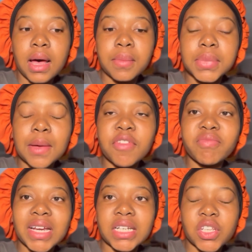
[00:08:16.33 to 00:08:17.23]
Some of
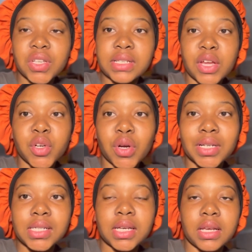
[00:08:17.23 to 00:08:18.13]
my dishes are
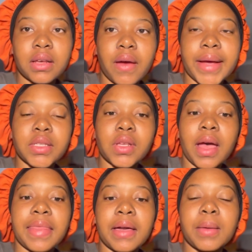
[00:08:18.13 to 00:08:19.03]
dirty, right? So I
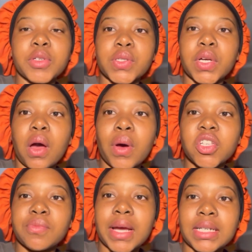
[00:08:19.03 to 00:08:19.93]
think I'm just gonna
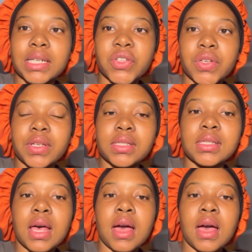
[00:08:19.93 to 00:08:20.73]
wash my dishes.